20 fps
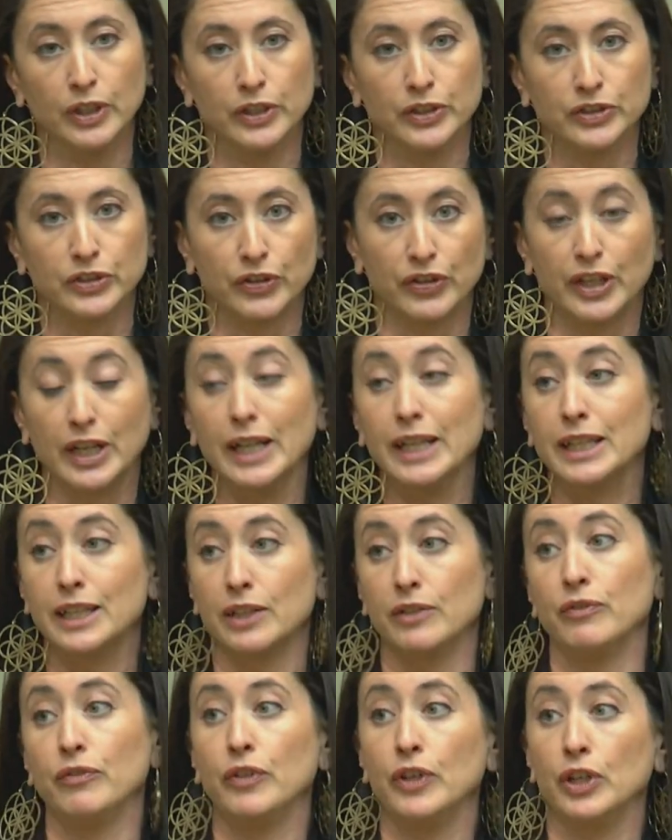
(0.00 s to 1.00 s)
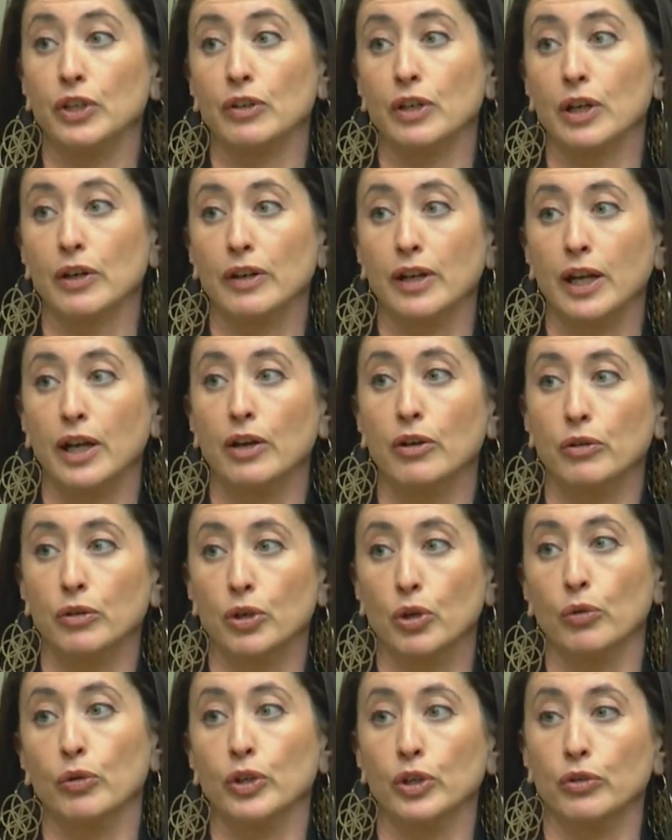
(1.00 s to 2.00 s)
so that I can figure out how
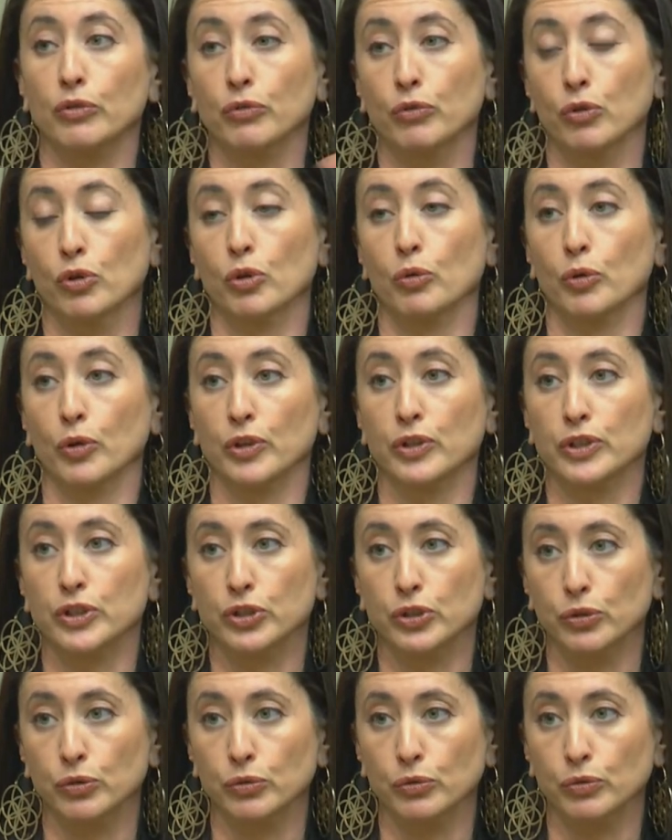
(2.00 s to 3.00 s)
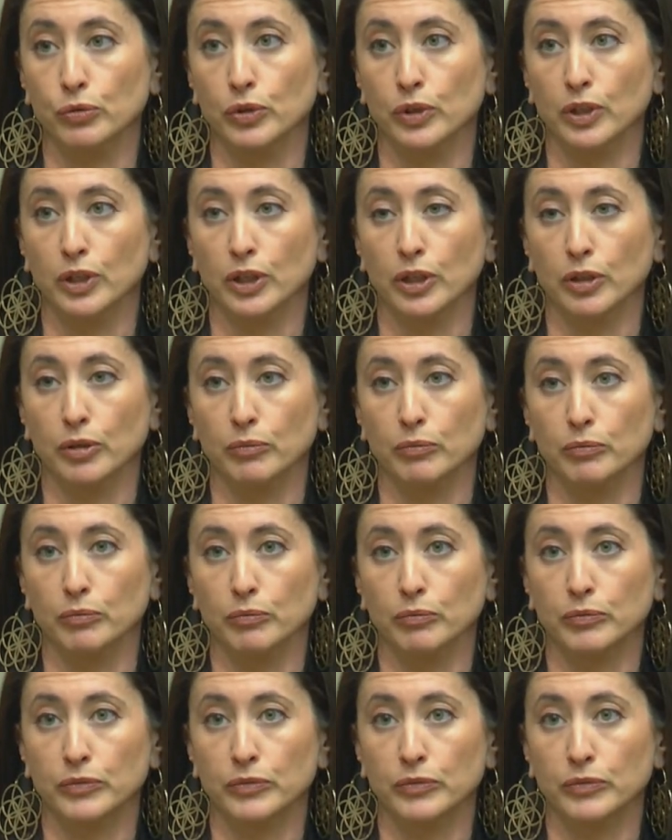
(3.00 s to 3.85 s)
going forward to, um,